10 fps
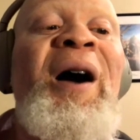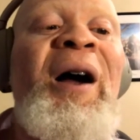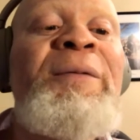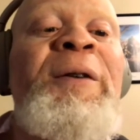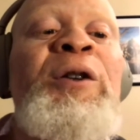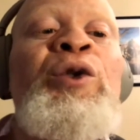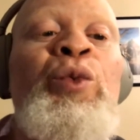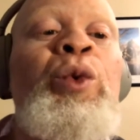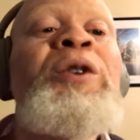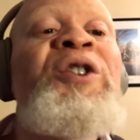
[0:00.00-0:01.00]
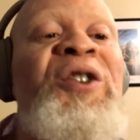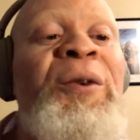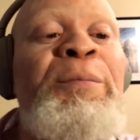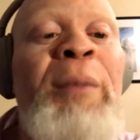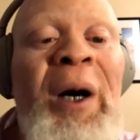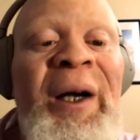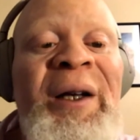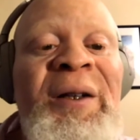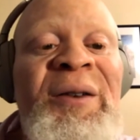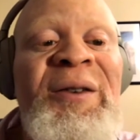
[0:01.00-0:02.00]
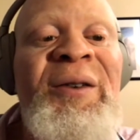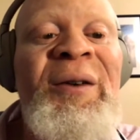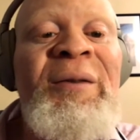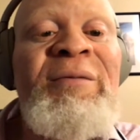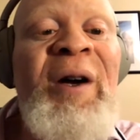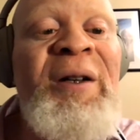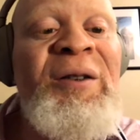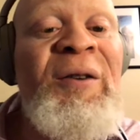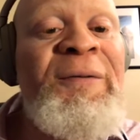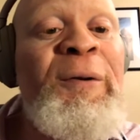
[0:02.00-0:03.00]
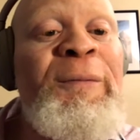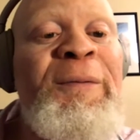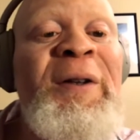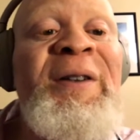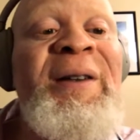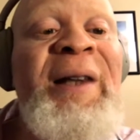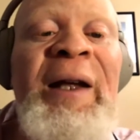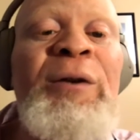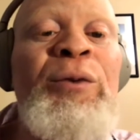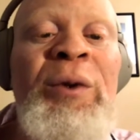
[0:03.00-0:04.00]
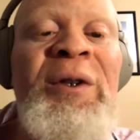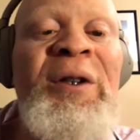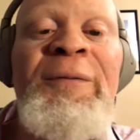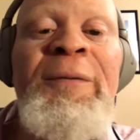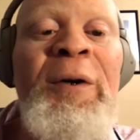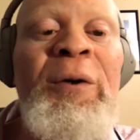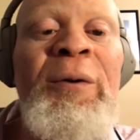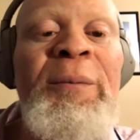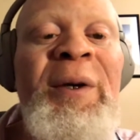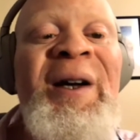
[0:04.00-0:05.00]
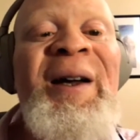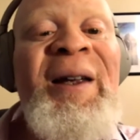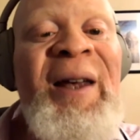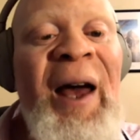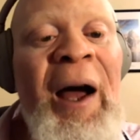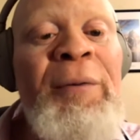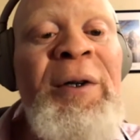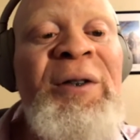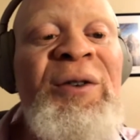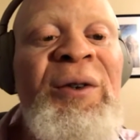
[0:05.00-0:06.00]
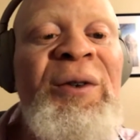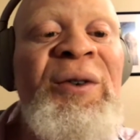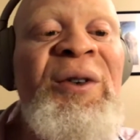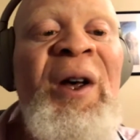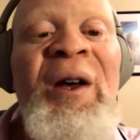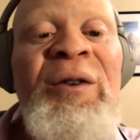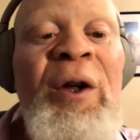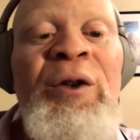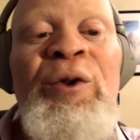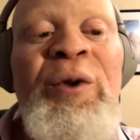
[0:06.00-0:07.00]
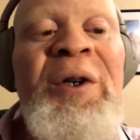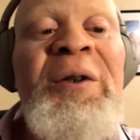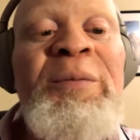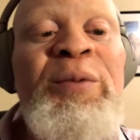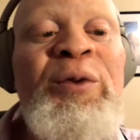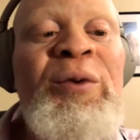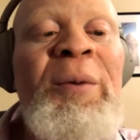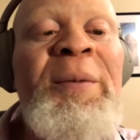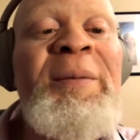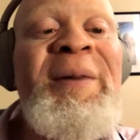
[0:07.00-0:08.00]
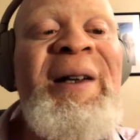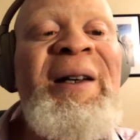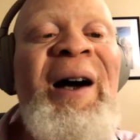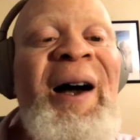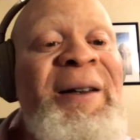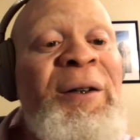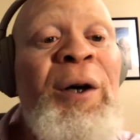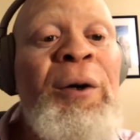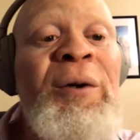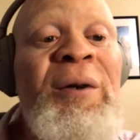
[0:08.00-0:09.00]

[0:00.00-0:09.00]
I think you would surmise, right? There's a few things later on in the film, characters that you could probably I don't know.